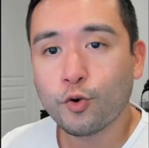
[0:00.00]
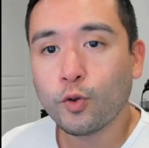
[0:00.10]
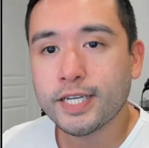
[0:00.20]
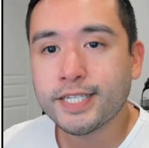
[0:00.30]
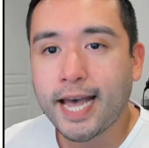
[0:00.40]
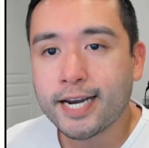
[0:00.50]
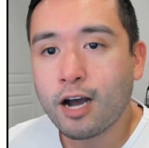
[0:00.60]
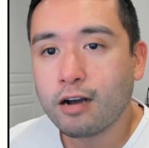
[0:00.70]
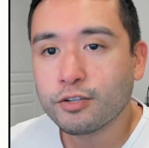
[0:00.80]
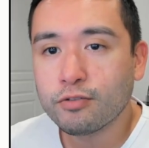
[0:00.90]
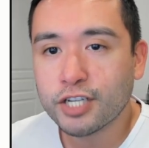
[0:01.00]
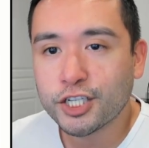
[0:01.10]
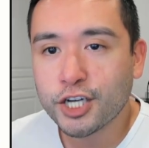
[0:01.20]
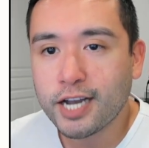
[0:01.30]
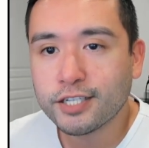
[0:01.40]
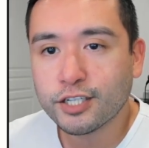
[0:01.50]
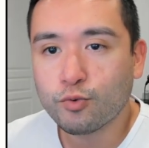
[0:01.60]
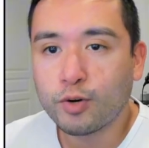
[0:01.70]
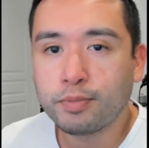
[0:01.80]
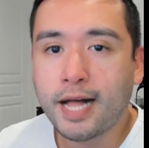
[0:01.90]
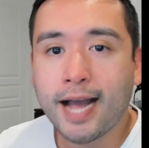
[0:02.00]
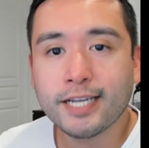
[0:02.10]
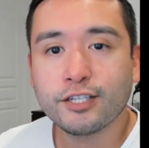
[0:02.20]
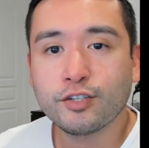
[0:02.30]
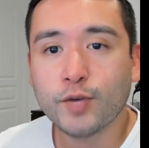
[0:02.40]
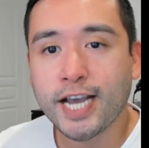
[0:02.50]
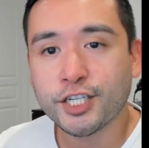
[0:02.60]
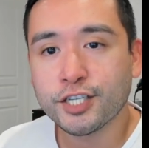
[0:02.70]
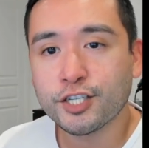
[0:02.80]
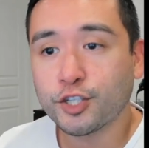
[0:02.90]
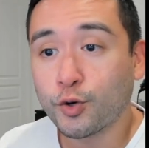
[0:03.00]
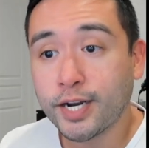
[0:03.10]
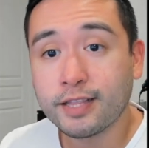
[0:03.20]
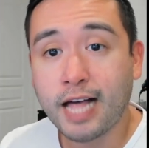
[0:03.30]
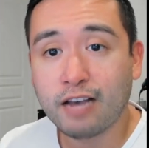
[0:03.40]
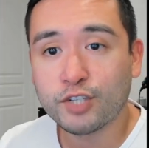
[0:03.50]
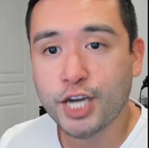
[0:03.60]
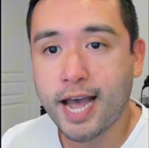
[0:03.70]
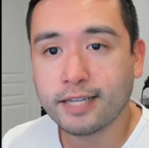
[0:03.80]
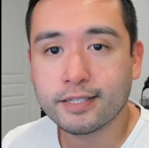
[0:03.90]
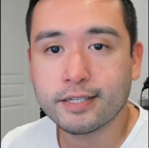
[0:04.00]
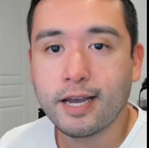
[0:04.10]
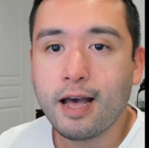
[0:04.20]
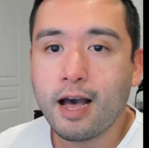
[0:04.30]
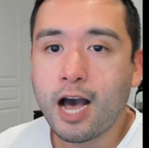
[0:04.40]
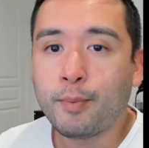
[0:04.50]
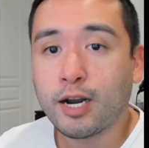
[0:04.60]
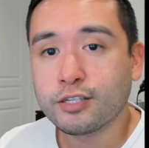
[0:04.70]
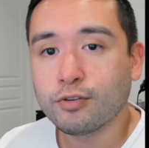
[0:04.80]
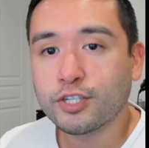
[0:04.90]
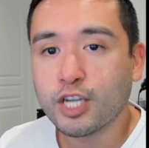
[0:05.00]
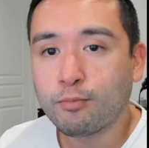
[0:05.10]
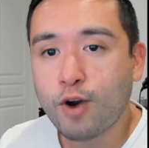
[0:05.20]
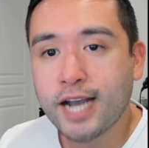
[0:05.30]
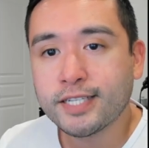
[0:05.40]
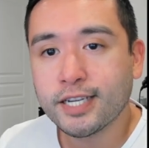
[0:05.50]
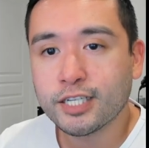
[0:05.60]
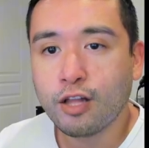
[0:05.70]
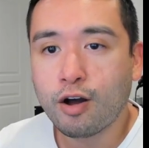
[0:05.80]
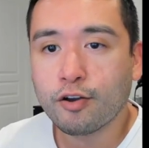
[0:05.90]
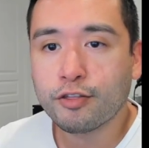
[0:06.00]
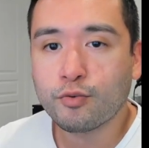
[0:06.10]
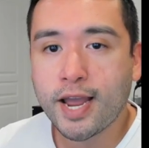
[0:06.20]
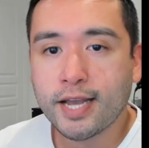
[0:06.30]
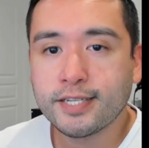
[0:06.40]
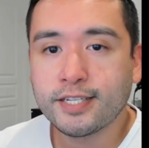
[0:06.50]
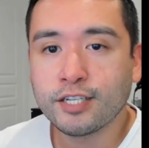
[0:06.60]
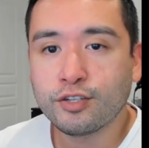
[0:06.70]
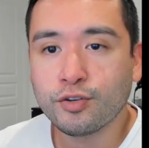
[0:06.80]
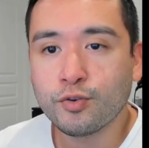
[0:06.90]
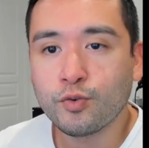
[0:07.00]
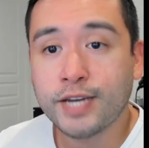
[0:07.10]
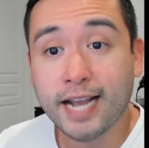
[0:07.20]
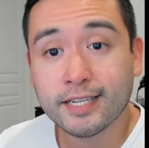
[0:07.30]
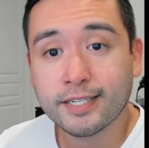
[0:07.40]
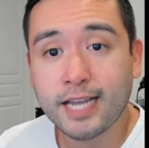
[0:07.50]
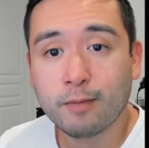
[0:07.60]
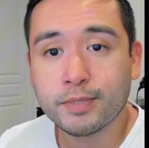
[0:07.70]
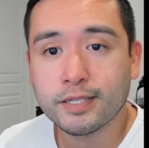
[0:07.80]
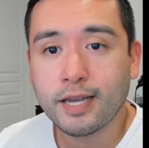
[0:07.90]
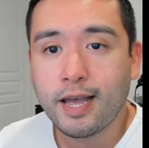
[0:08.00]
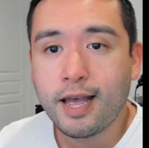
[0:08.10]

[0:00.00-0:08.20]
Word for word: cool is that it also suggests replies to agents during live chats. It also summarizes long threads into next steps.